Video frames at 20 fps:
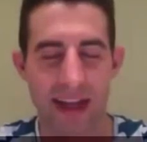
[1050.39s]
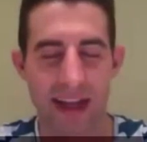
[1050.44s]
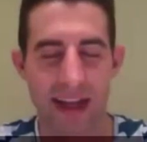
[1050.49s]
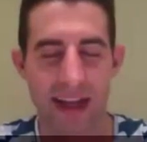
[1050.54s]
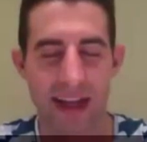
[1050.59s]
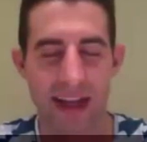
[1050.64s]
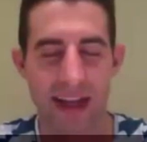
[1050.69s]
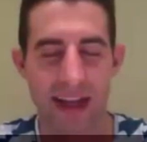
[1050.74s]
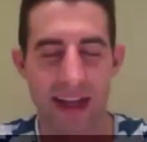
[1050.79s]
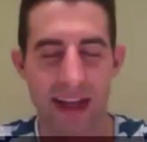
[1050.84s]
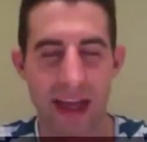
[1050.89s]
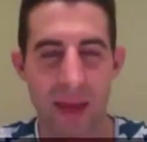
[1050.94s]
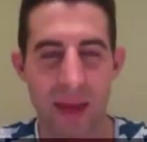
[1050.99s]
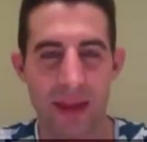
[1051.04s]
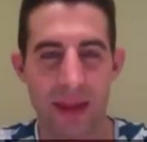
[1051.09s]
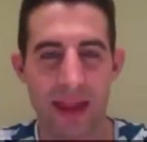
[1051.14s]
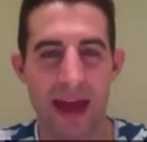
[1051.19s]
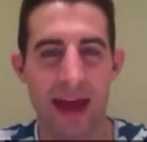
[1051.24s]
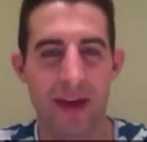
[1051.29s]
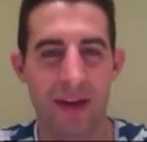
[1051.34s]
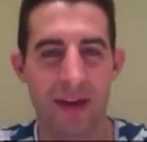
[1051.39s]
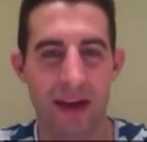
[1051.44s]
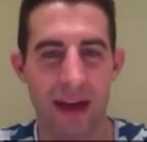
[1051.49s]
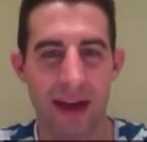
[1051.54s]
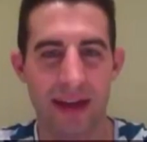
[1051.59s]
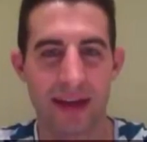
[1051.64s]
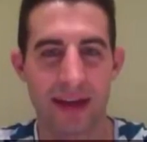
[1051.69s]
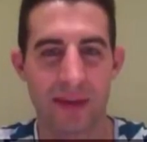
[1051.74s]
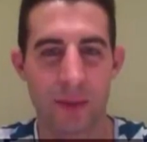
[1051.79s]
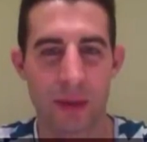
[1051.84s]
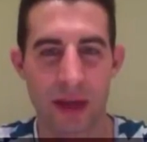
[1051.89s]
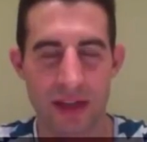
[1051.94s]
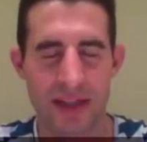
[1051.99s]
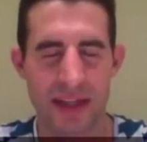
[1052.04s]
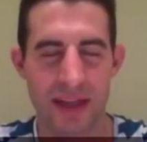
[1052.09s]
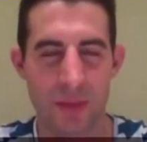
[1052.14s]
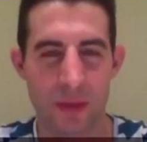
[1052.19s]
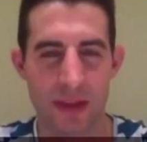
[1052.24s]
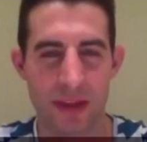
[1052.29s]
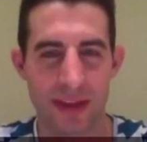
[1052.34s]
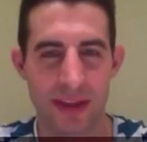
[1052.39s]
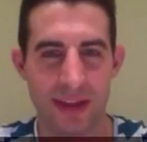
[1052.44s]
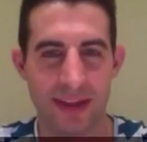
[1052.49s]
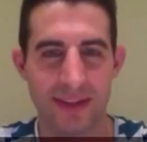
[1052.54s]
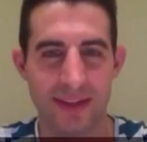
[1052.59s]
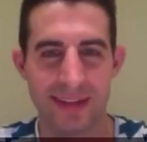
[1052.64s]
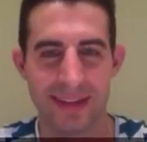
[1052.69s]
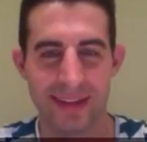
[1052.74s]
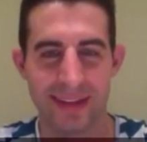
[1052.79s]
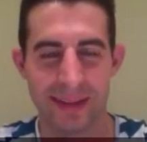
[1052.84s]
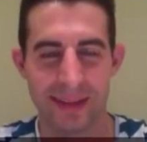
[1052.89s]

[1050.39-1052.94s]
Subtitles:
you're planning to come to that, right? And bringing your team with you?